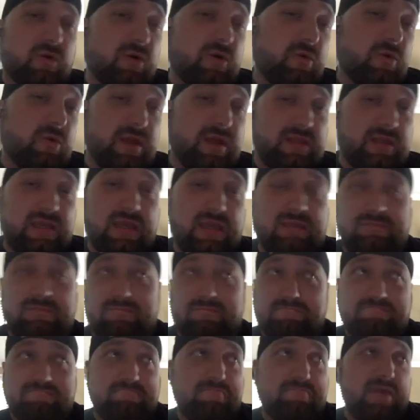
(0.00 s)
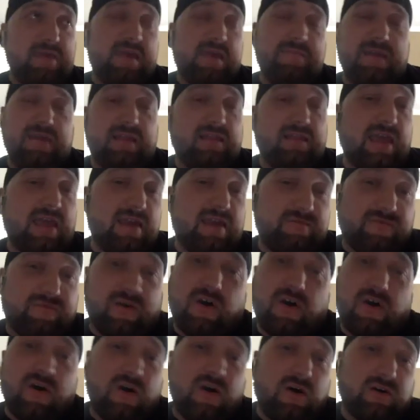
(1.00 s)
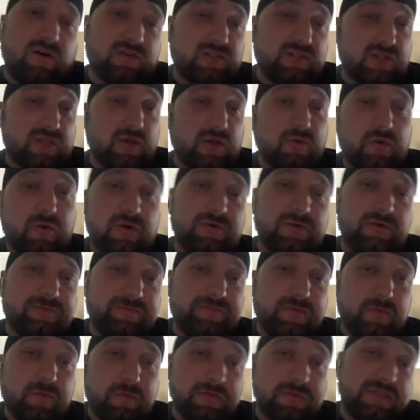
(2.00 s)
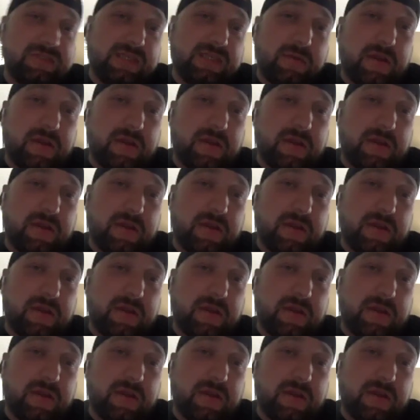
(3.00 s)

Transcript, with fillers: with it, maybe yeah. late fall. So we'll we'll see what